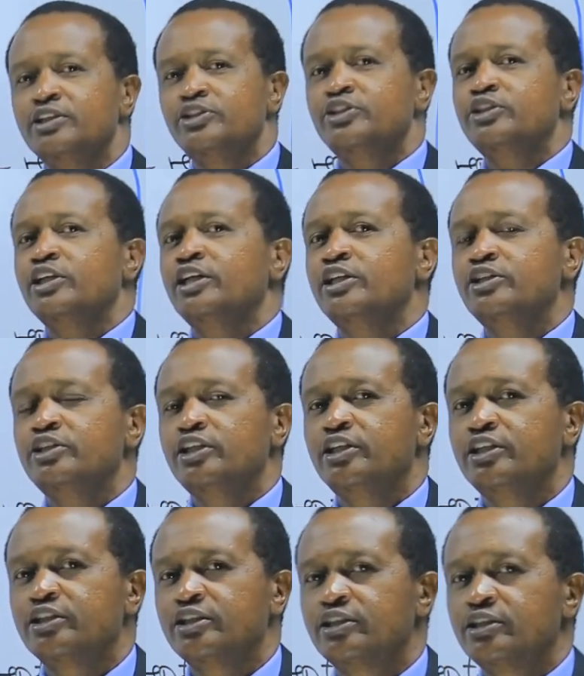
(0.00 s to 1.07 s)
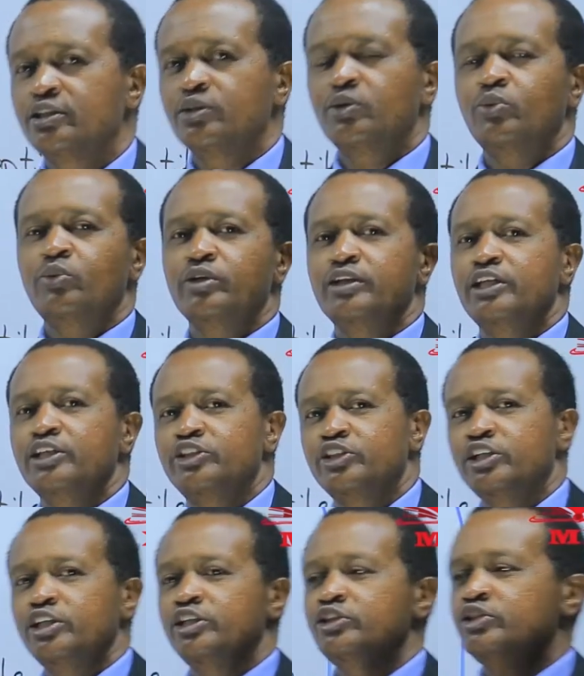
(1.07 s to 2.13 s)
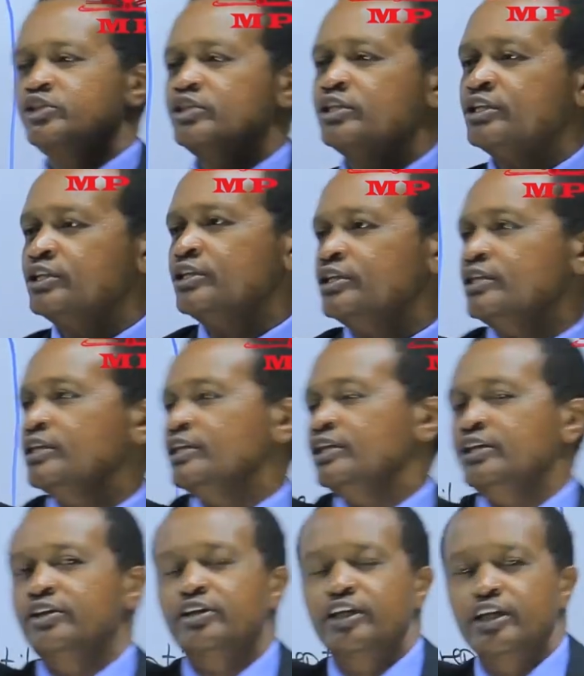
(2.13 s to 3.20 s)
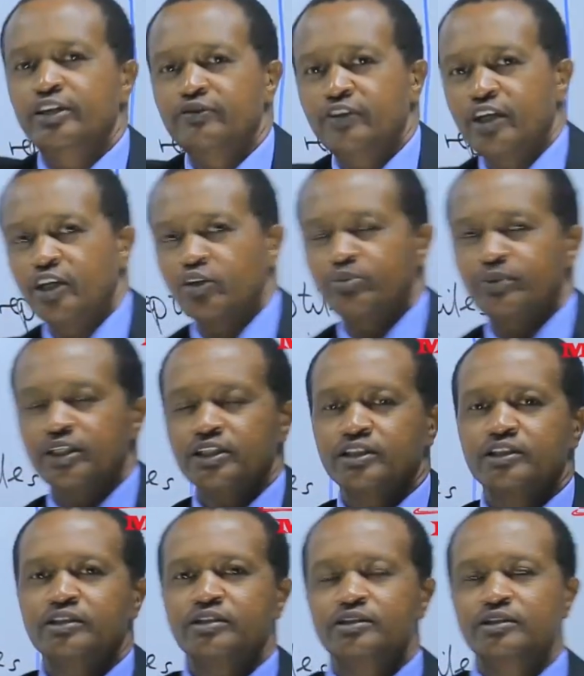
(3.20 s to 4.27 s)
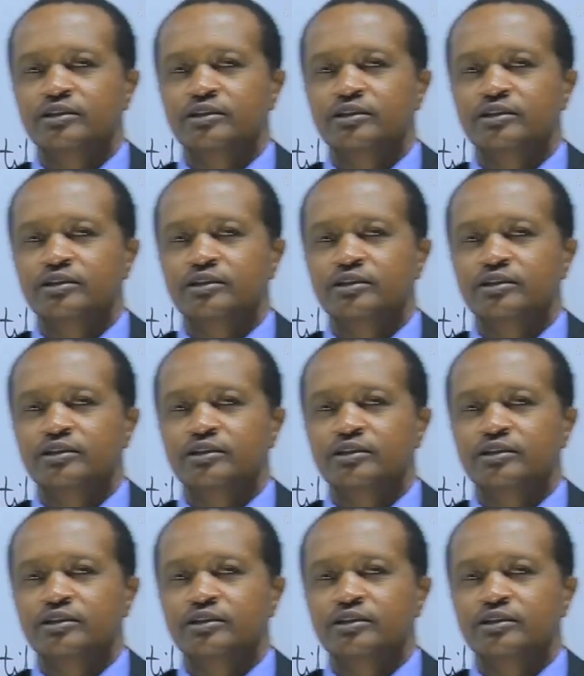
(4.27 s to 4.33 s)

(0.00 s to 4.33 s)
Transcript: changes with the change in the environment.